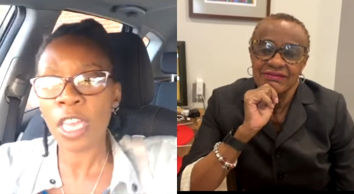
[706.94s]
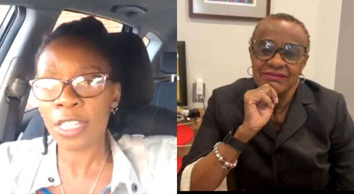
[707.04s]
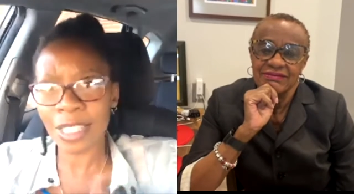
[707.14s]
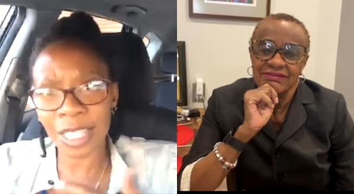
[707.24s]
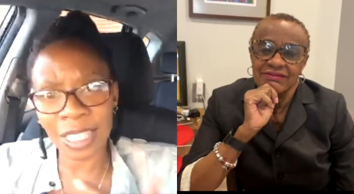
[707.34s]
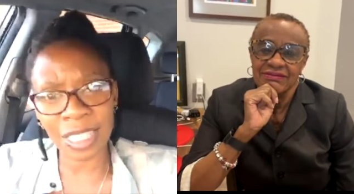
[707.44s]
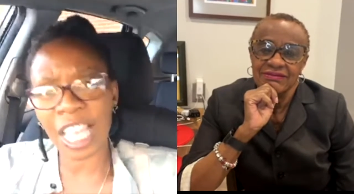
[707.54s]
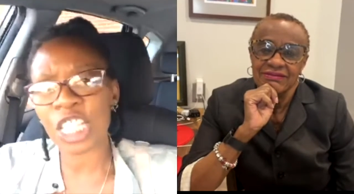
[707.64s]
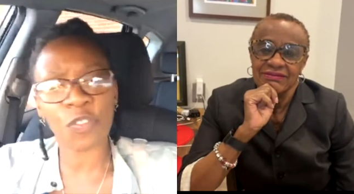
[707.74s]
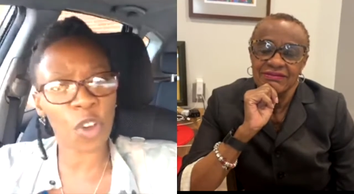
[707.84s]

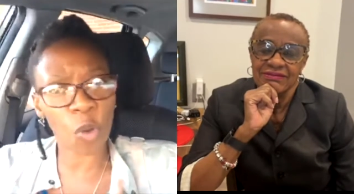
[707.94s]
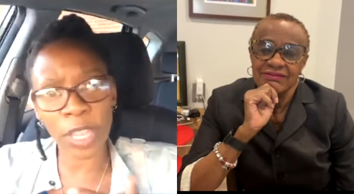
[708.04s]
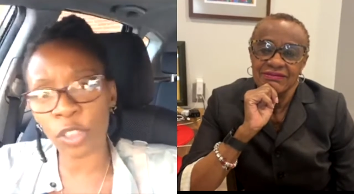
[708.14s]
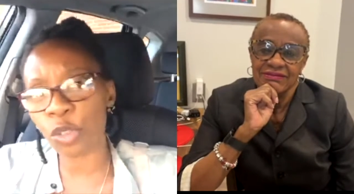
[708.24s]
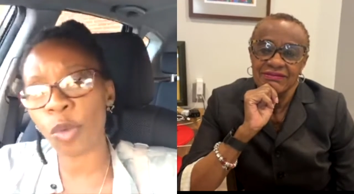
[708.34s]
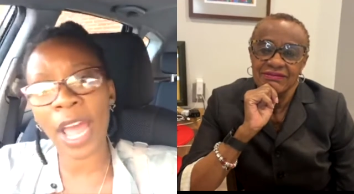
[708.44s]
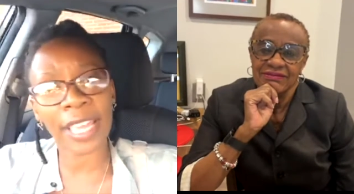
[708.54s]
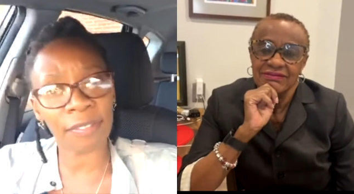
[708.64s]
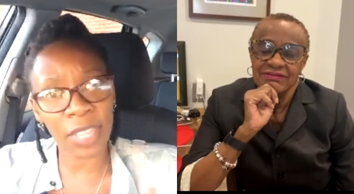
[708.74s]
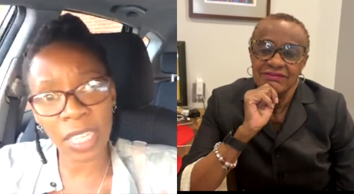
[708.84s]
Speaker 1: successful and
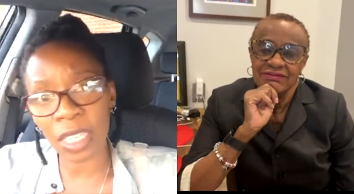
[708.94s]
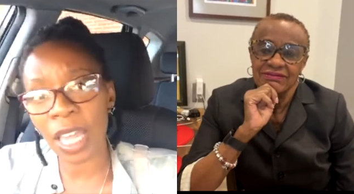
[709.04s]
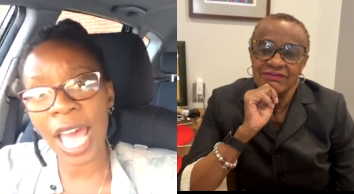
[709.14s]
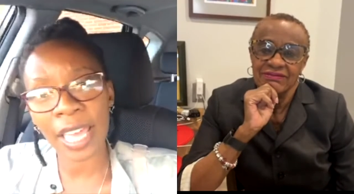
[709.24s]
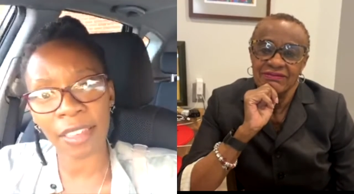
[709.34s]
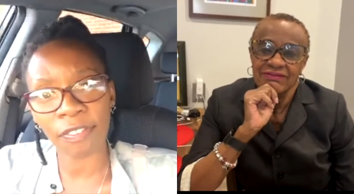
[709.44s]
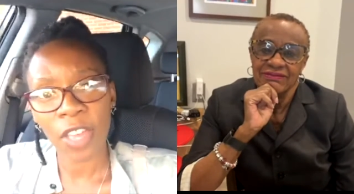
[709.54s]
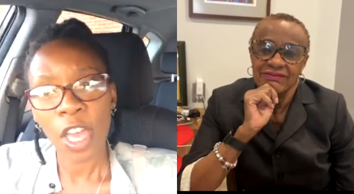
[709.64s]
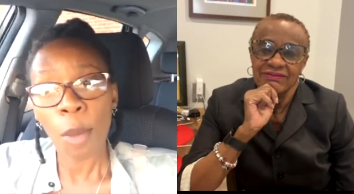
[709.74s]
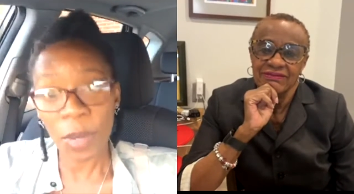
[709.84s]
thriving life
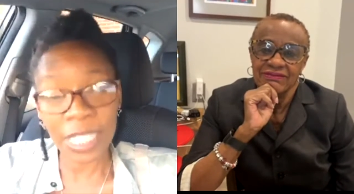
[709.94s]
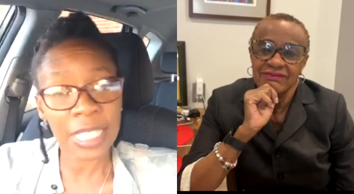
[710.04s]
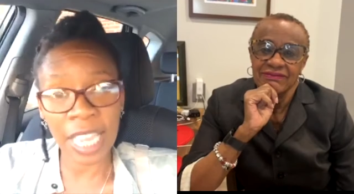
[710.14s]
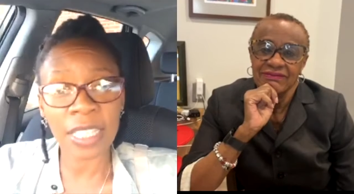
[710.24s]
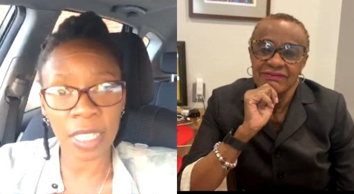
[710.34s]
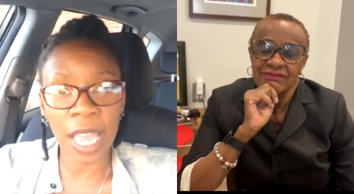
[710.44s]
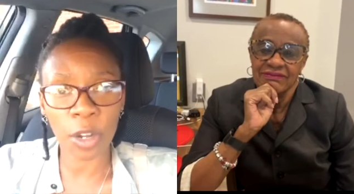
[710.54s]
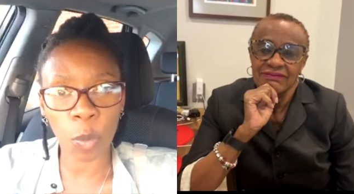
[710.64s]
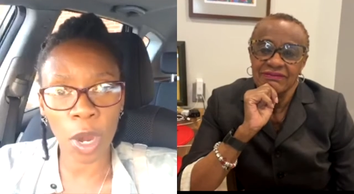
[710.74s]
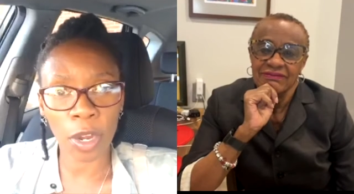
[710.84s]
but it takes a lot
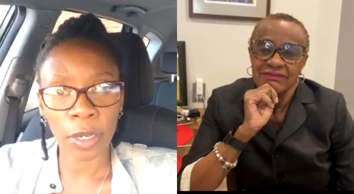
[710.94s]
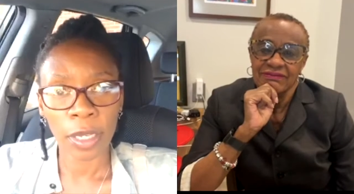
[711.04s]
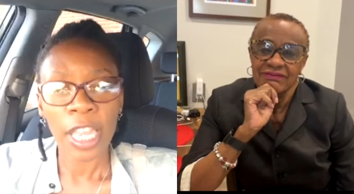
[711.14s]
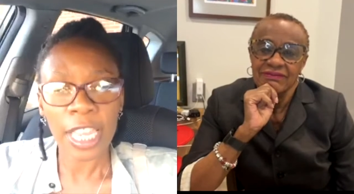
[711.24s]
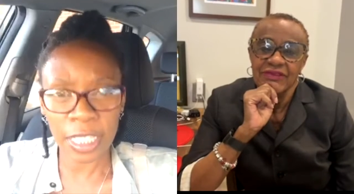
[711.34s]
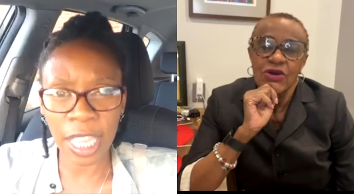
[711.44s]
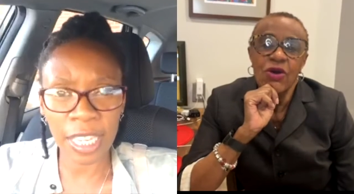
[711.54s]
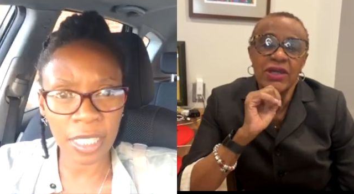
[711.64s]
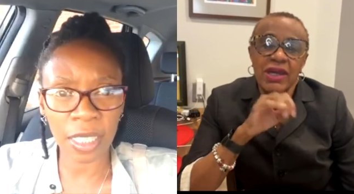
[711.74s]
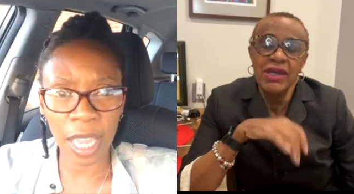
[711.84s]
of work it takes
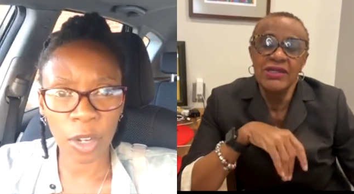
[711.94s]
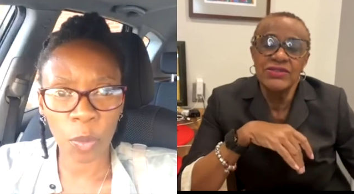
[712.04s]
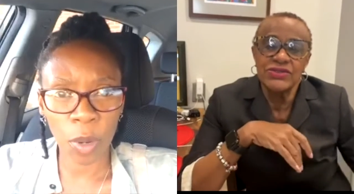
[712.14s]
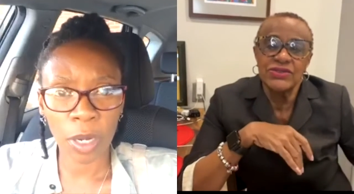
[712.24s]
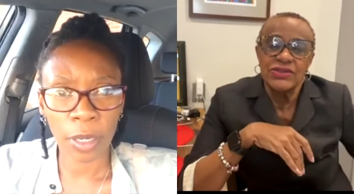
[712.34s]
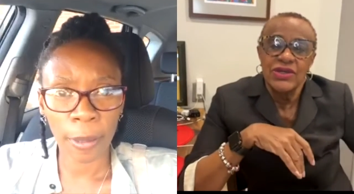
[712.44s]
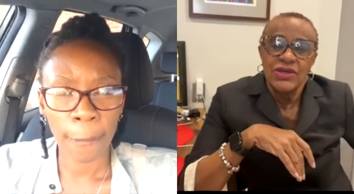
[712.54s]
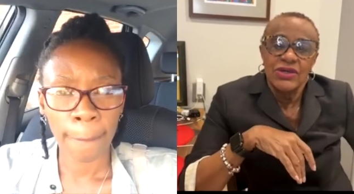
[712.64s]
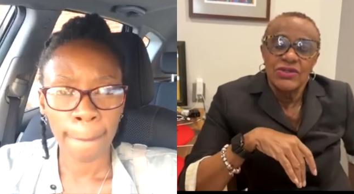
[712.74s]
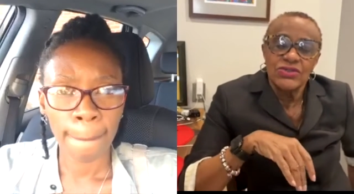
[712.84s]
okay. a lot of work
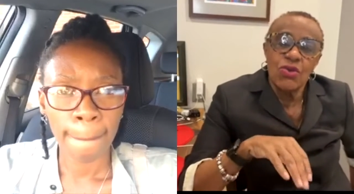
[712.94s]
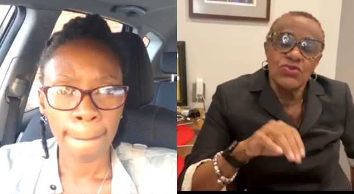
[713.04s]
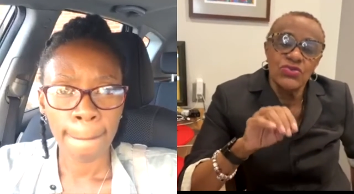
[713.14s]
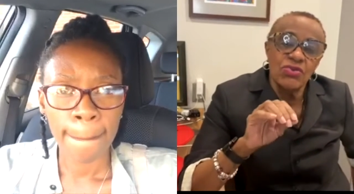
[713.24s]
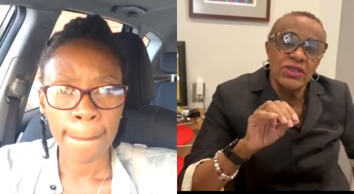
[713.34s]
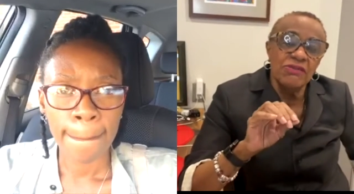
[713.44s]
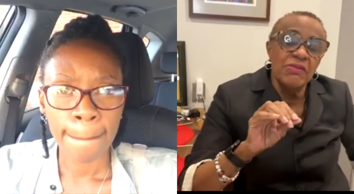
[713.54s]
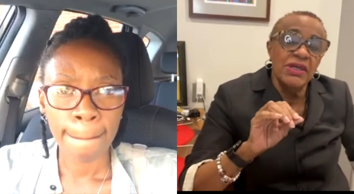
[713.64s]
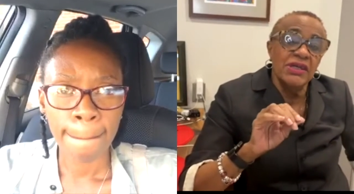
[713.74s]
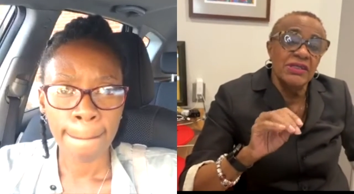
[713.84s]
Speaker 2: so so give
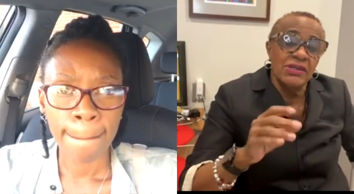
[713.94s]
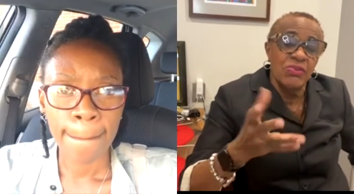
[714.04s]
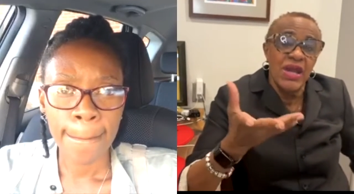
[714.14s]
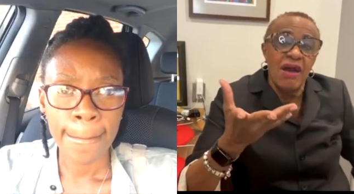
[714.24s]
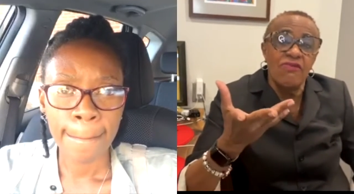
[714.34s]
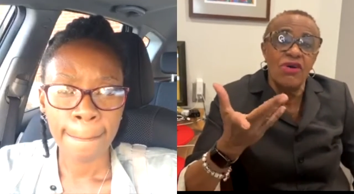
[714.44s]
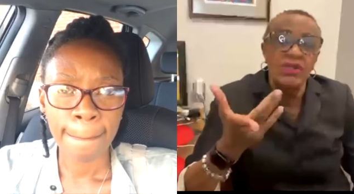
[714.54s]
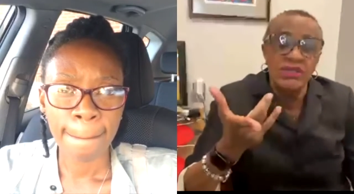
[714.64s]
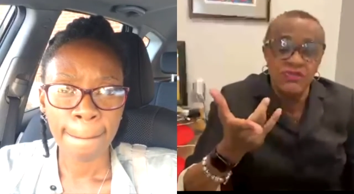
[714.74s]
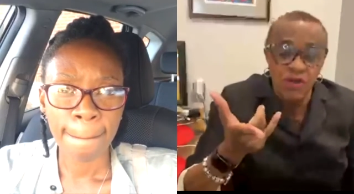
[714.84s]
me we have all
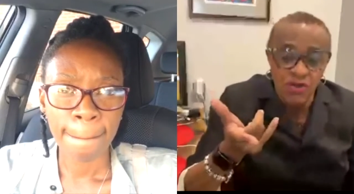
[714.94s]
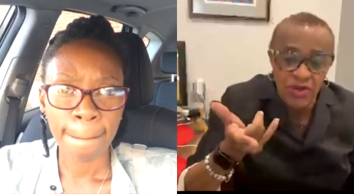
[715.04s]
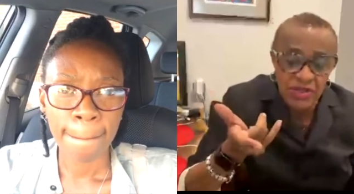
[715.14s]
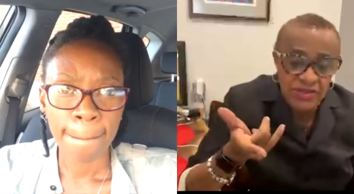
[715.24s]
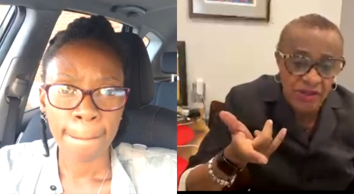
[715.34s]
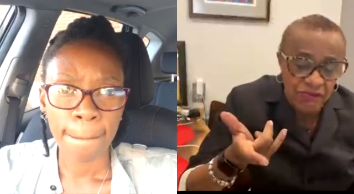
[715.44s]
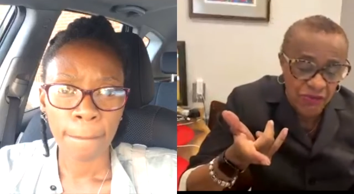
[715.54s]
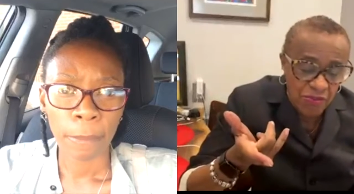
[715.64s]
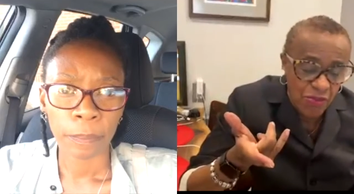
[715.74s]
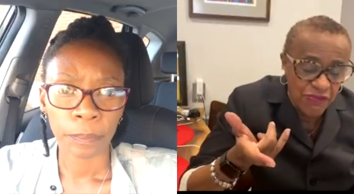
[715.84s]
these followers
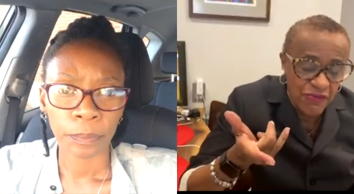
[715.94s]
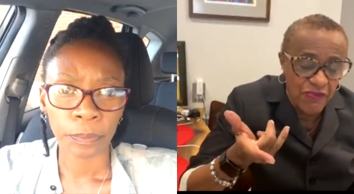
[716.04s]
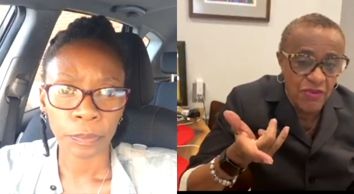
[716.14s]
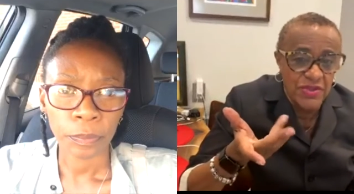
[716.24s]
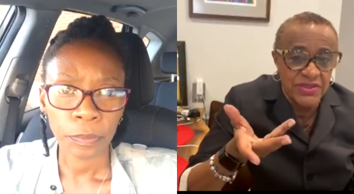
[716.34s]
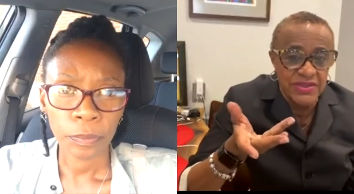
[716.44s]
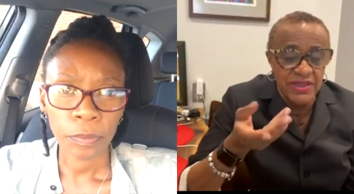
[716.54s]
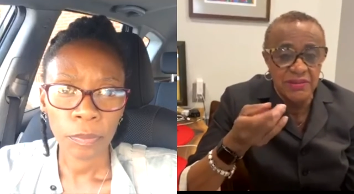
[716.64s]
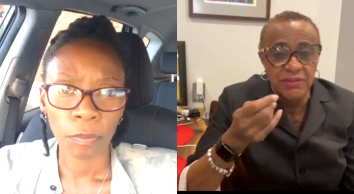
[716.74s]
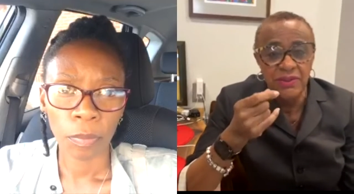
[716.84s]
from both of our
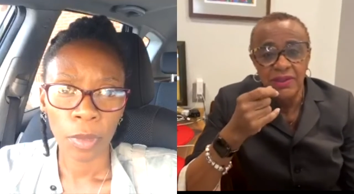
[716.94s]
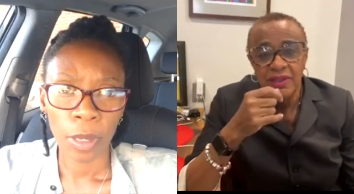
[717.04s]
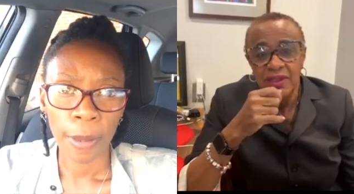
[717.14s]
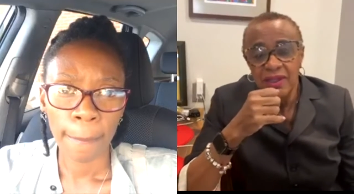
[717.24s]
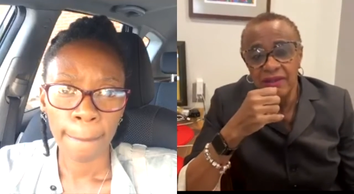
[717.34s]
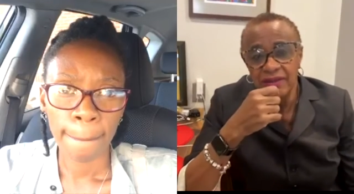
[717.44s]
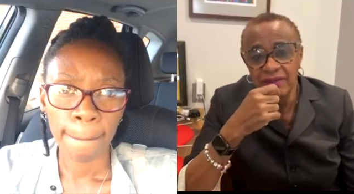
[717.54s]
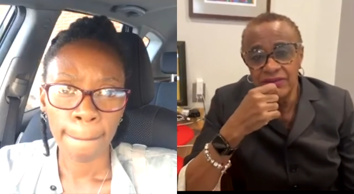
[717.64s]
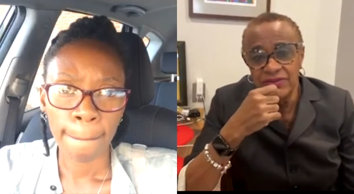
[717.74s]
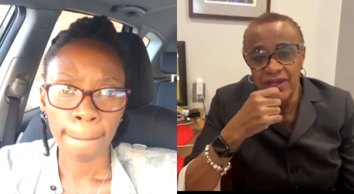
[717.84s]
team here
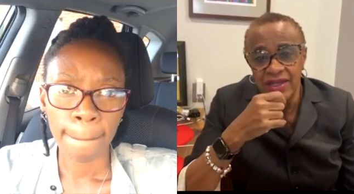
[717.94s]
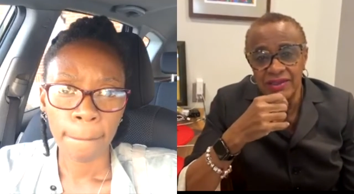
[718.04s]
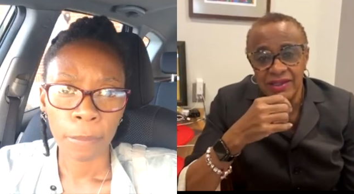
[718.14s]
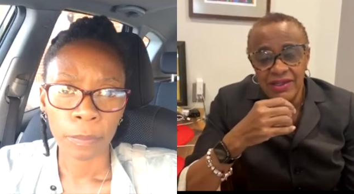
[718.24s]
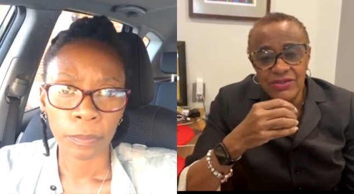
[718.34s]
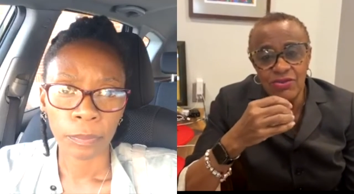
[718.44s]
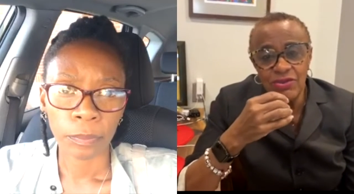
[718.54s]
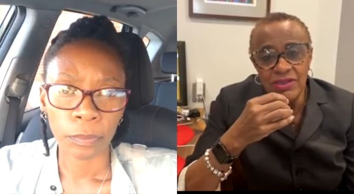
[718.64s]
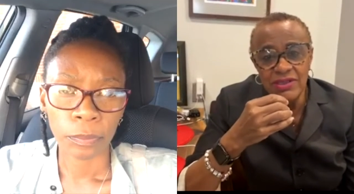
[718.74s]
tonight so